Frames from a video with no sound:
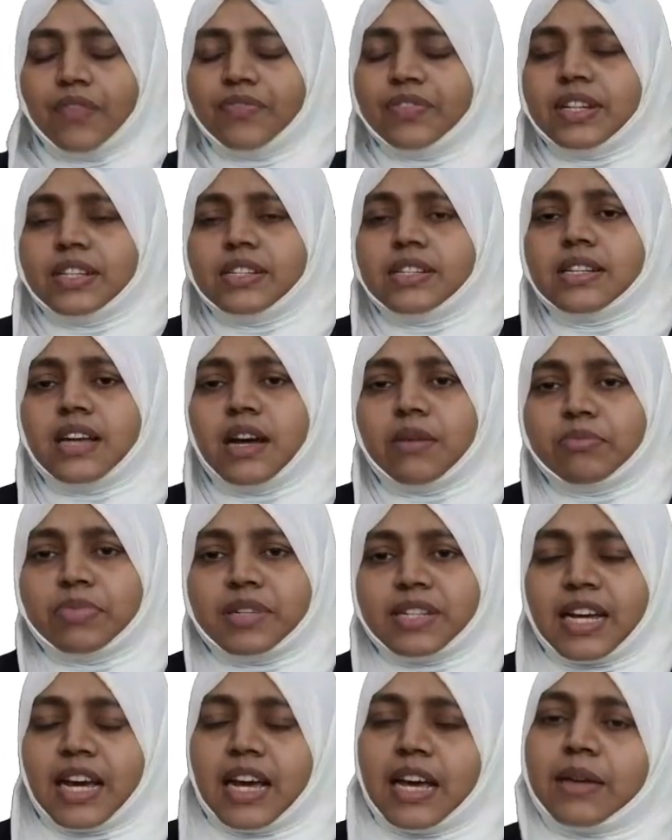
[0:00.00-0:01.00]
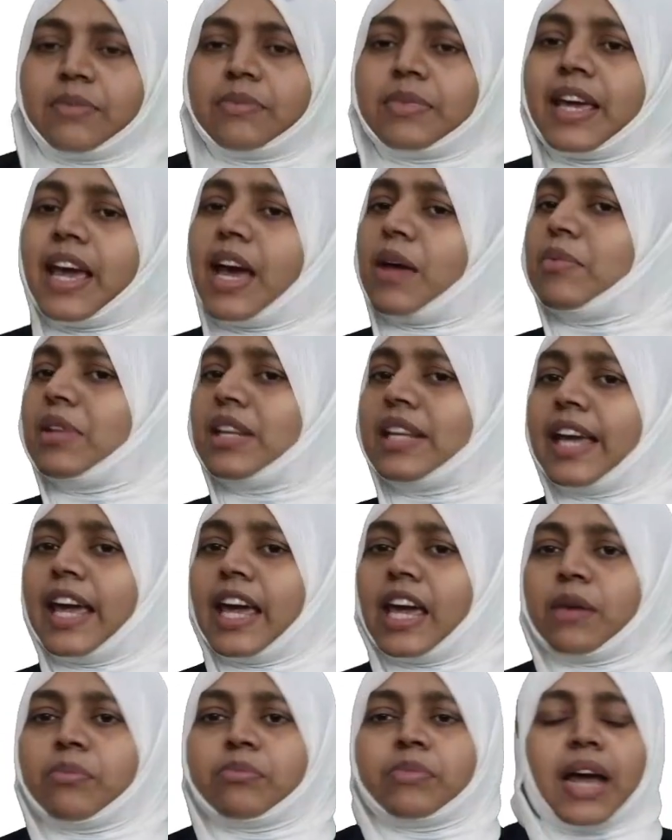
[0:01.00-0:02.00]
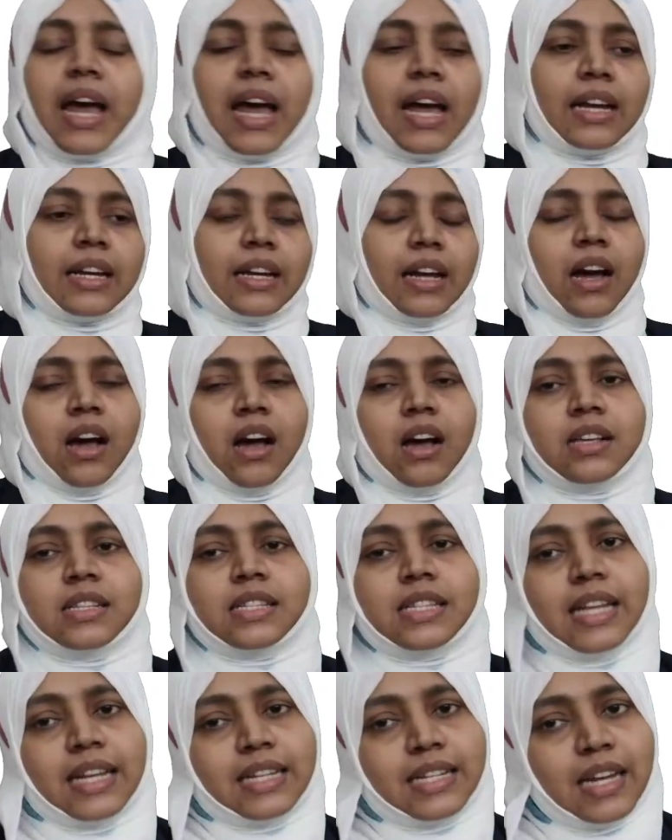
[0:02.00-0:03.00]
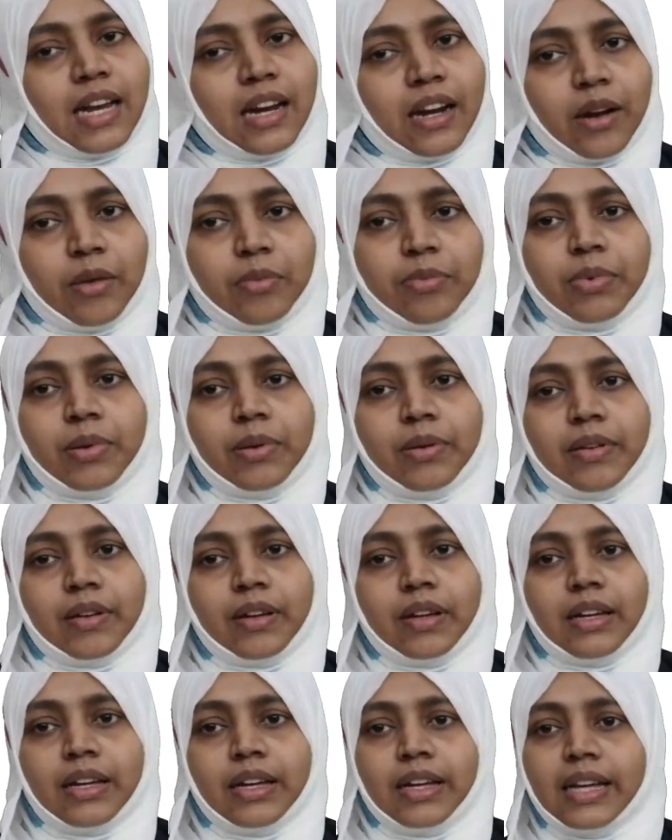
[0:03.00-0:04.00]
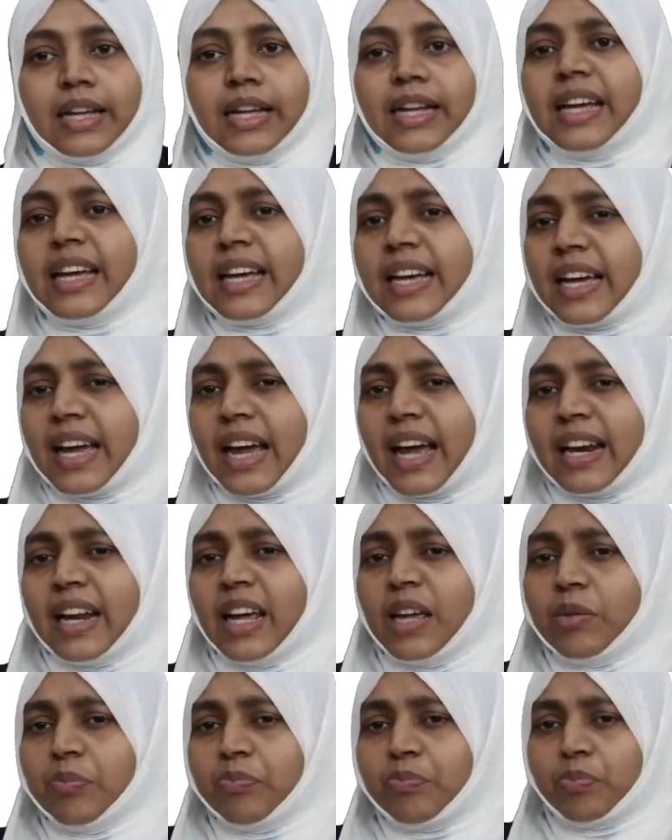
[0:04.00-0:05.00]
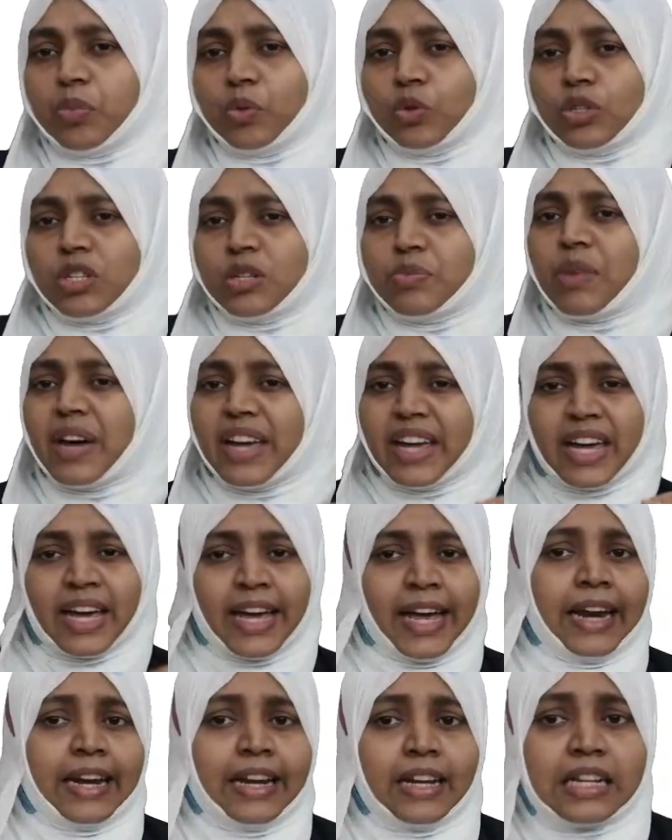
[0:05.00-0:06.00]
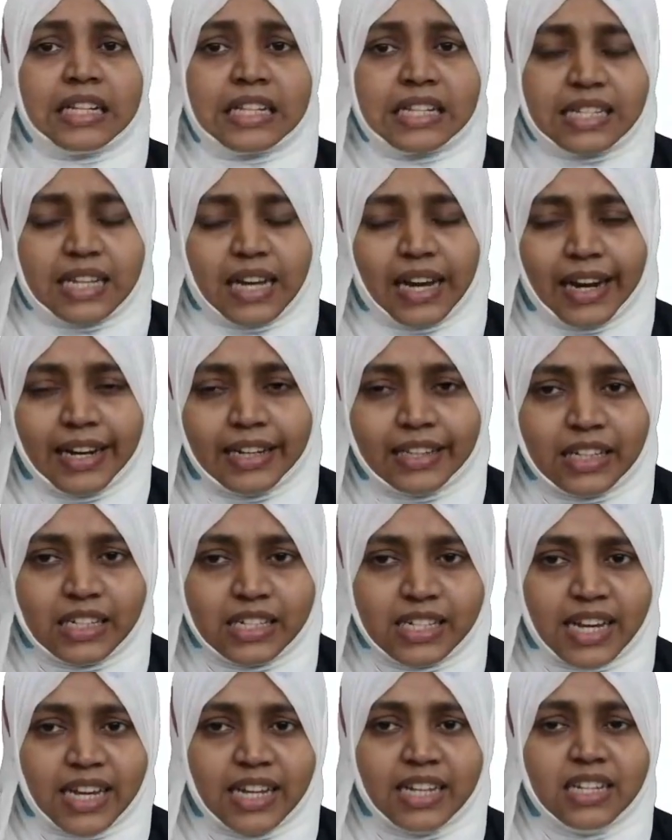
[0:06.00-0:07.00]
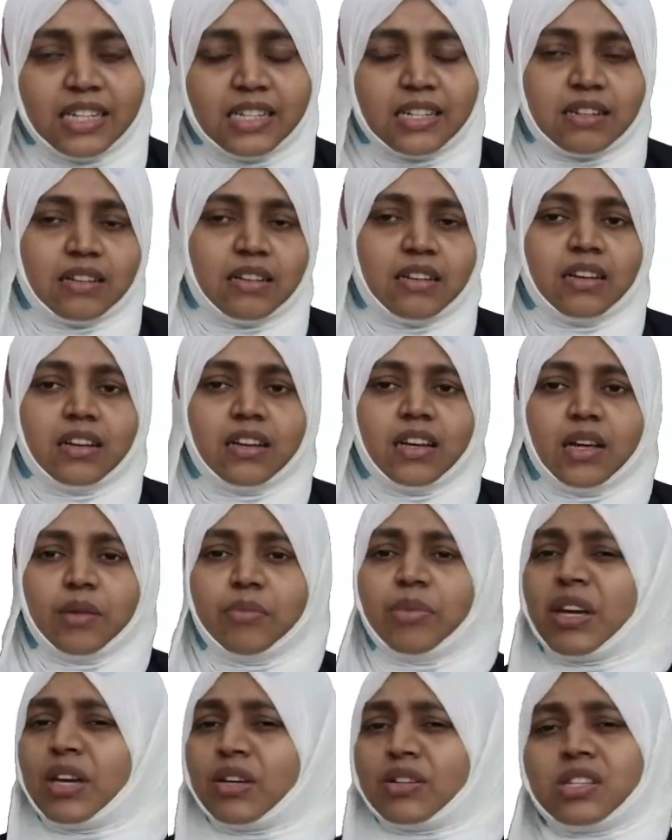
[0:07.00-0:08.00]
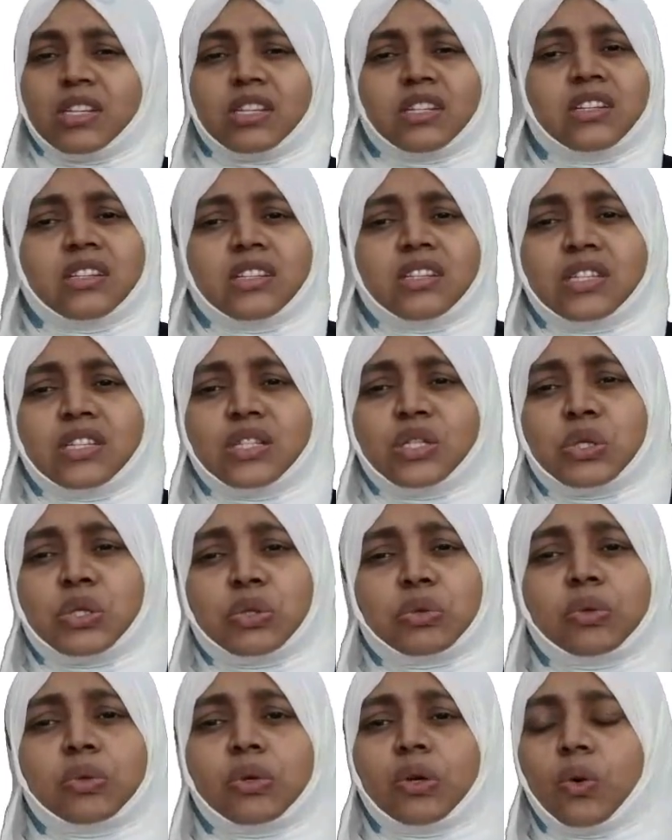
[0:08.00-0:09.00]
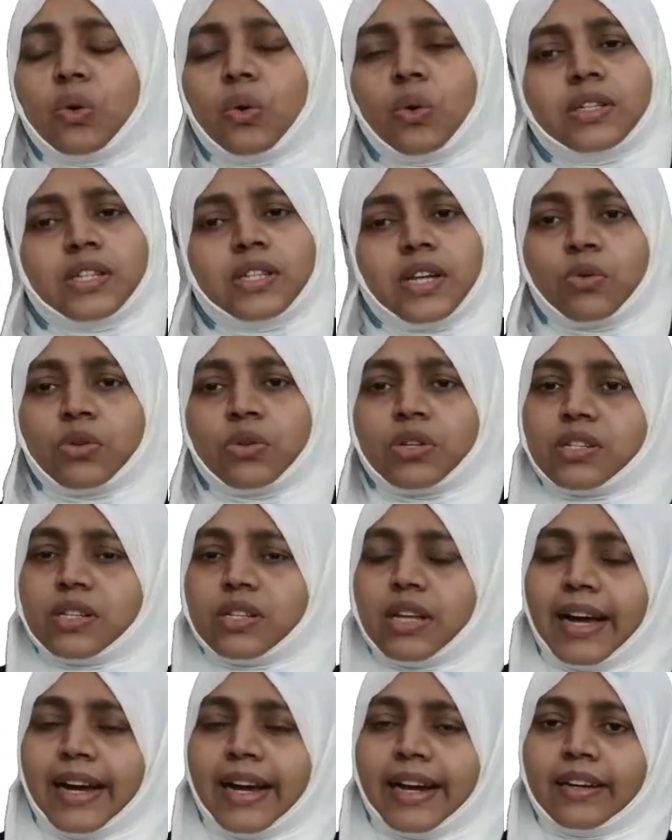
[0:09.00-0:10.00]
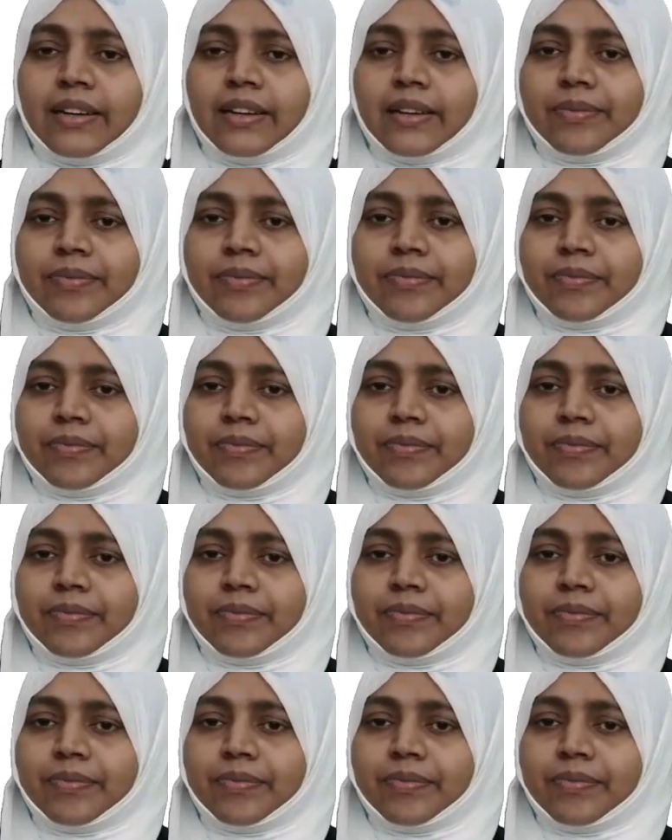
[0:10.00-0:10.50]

After some time, camel came and asked that Arab, Can I put my head inside the tent? Because it is too cold outside.